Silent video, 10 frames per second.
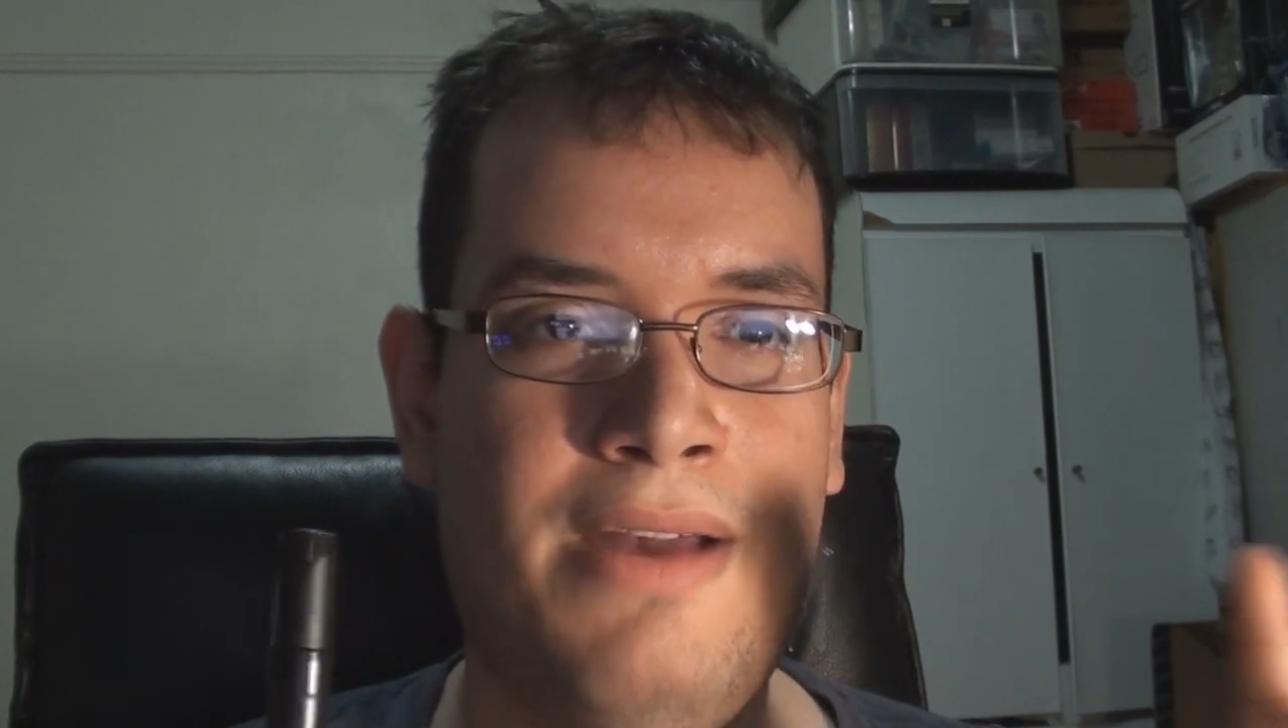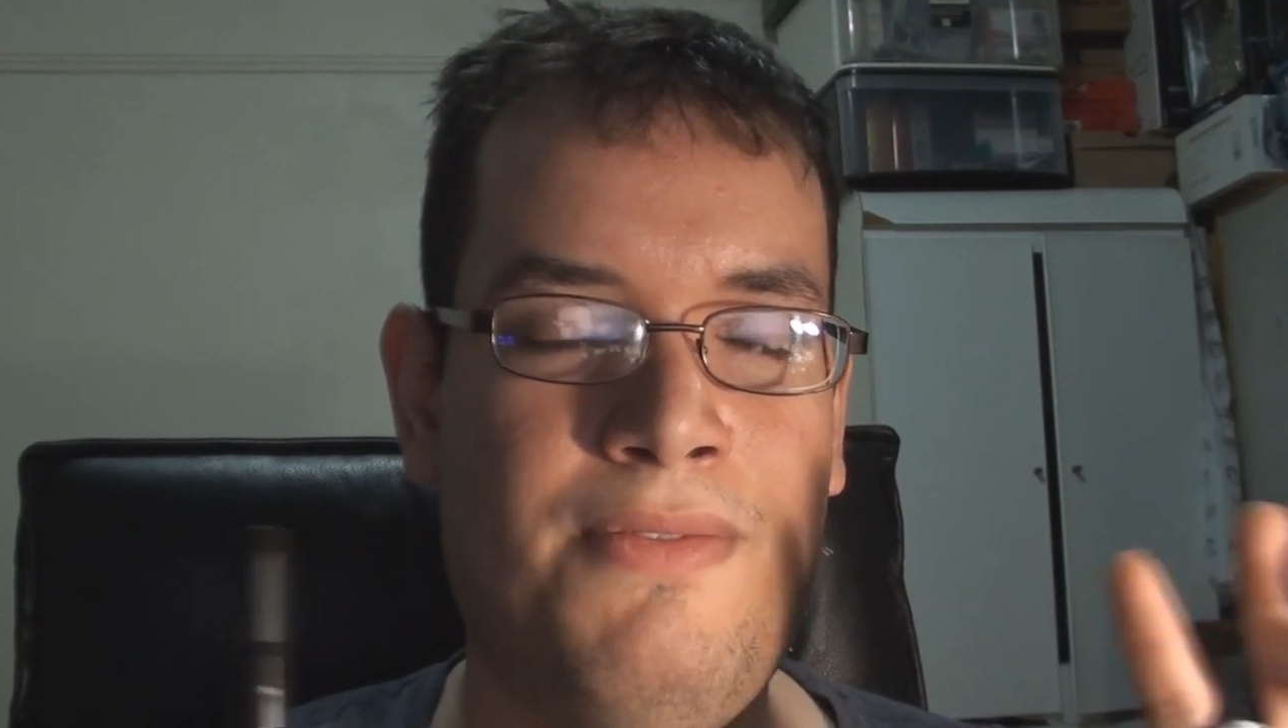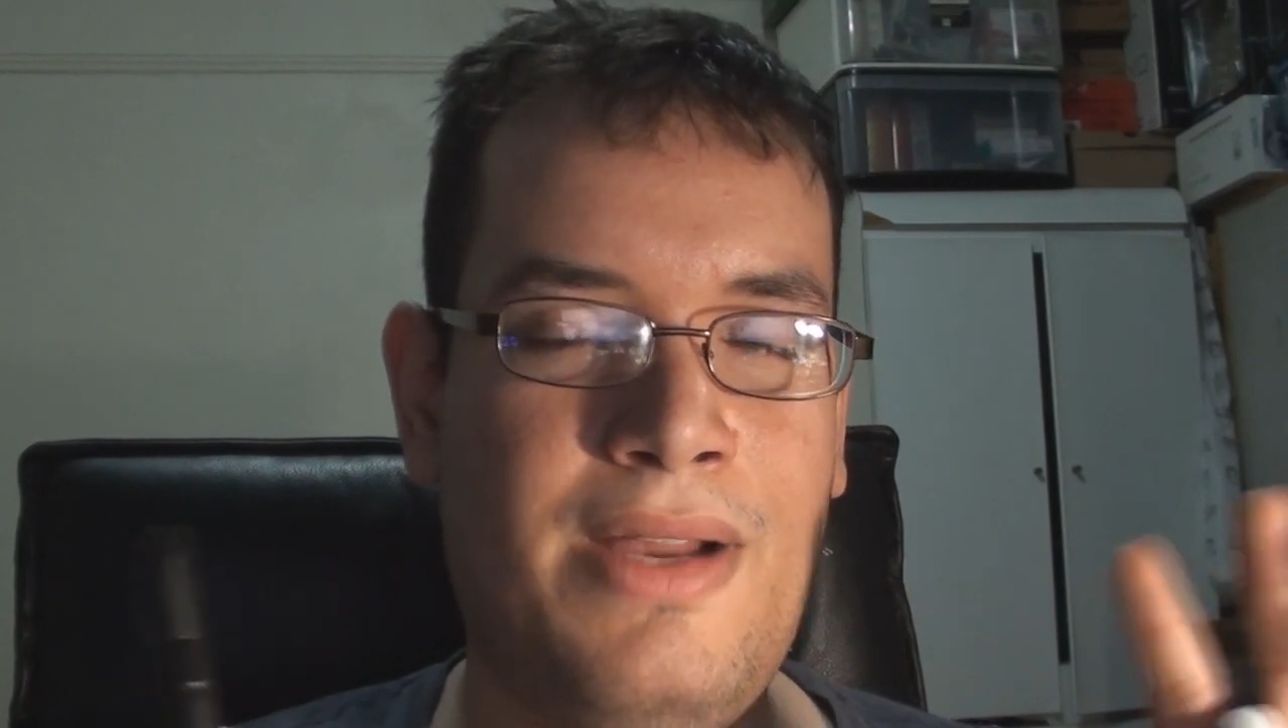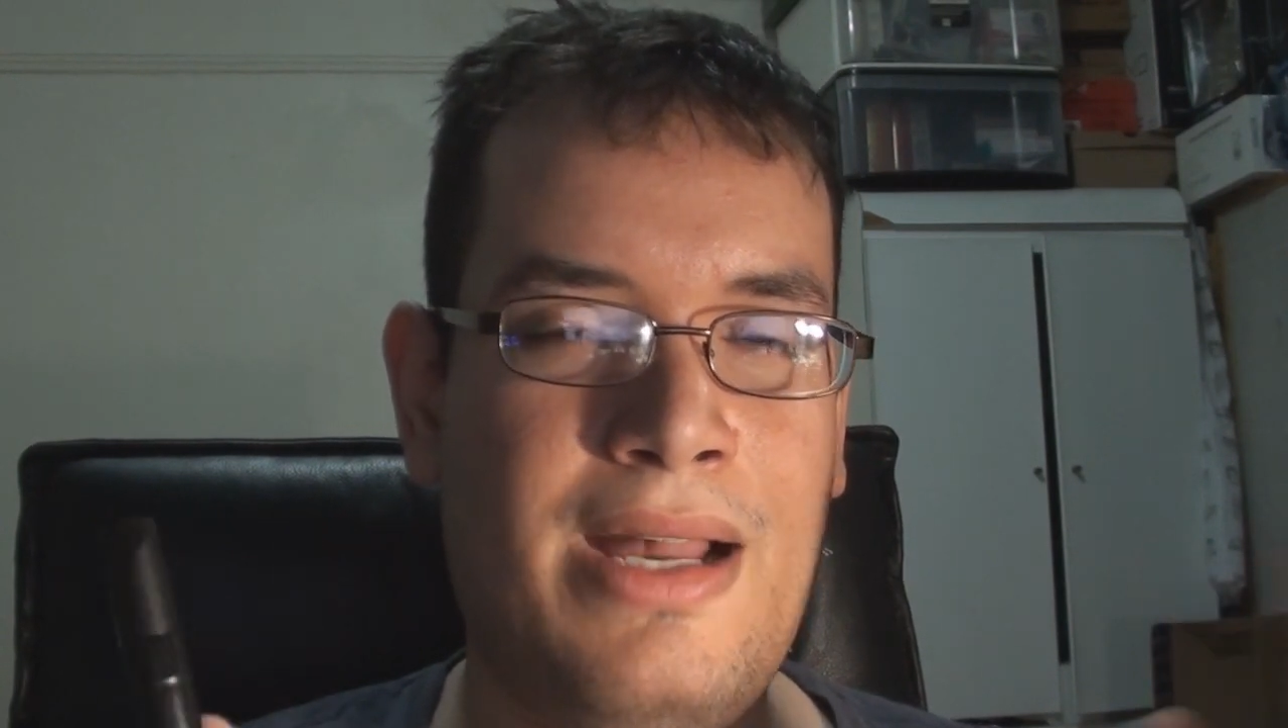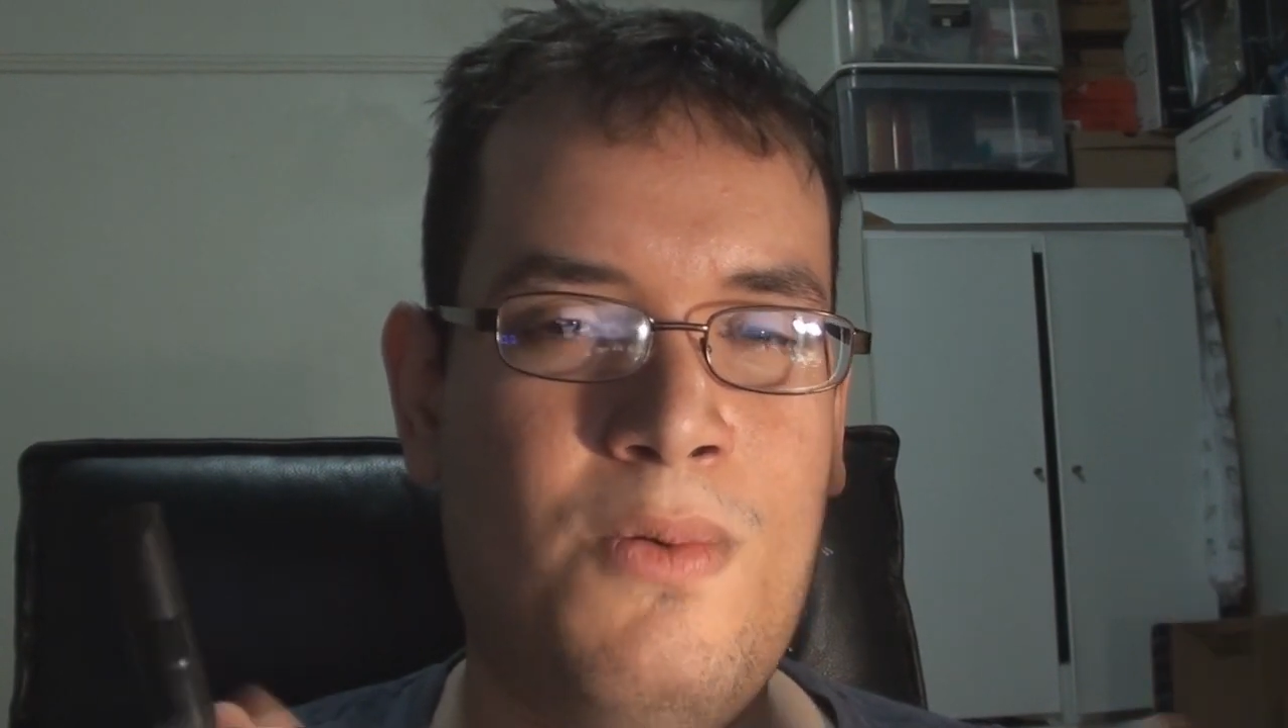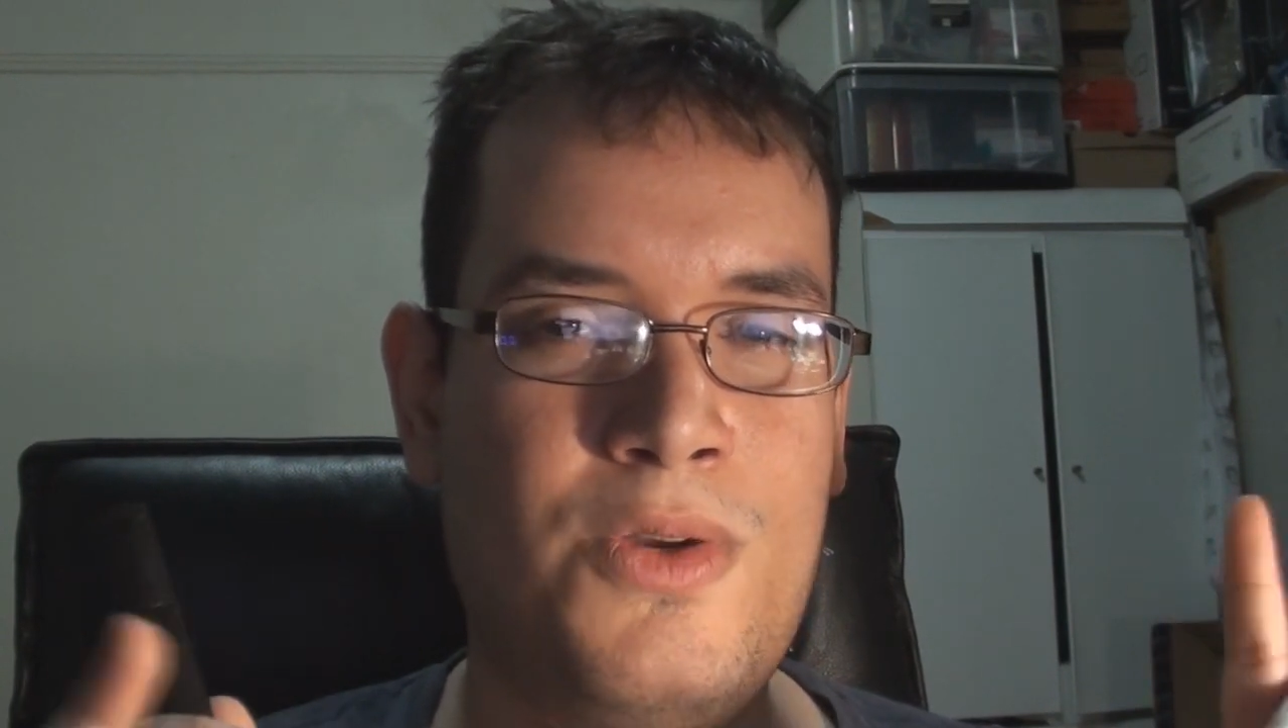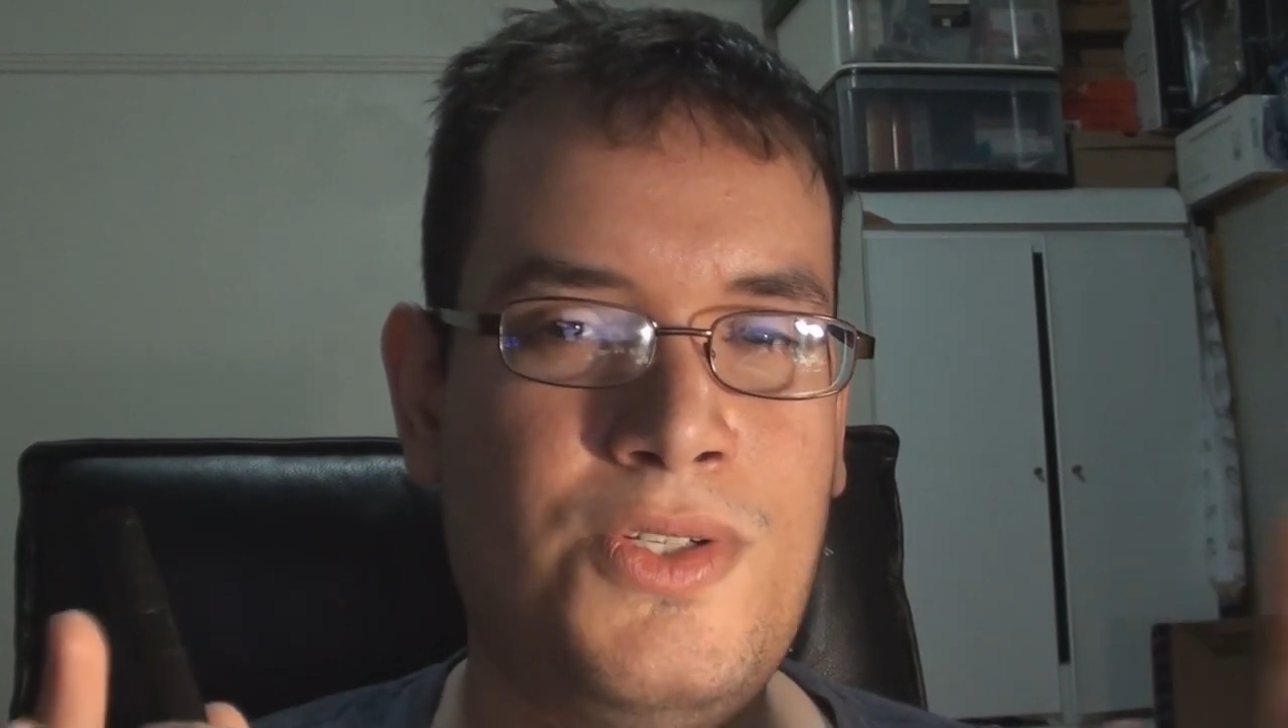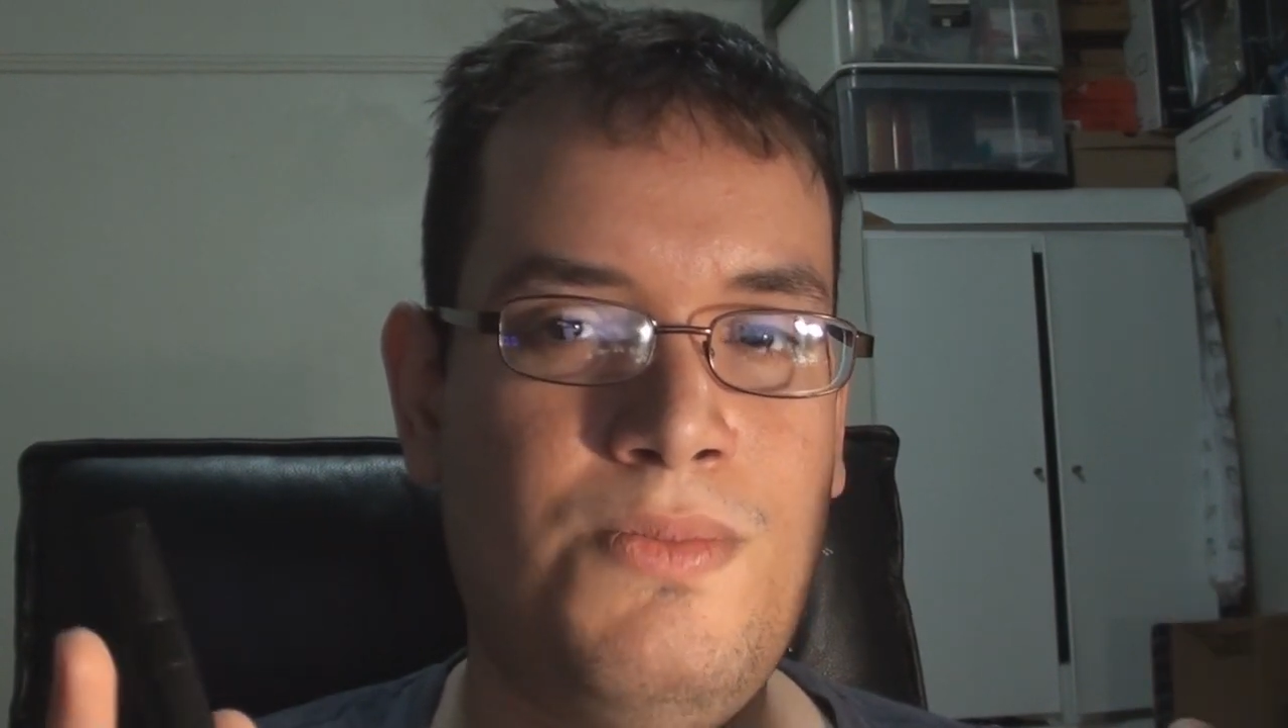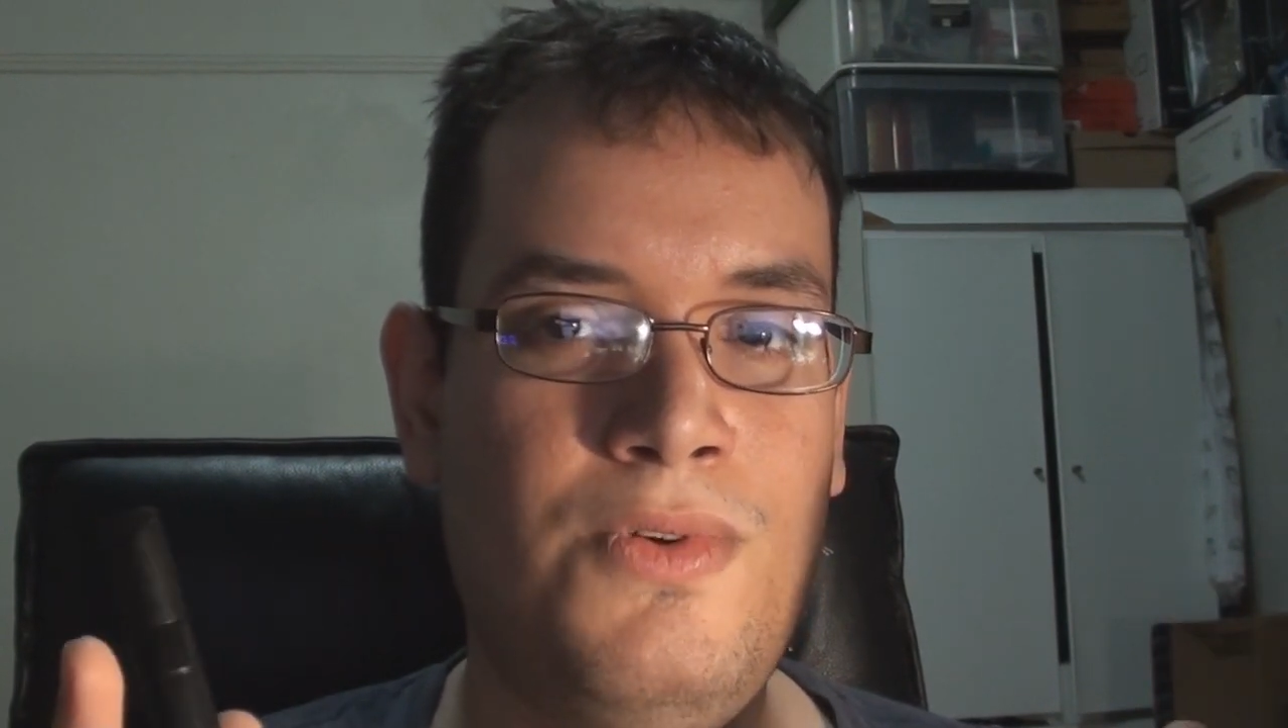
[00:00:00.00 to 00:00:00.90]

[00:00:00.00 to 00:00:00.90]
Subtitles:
I forgot which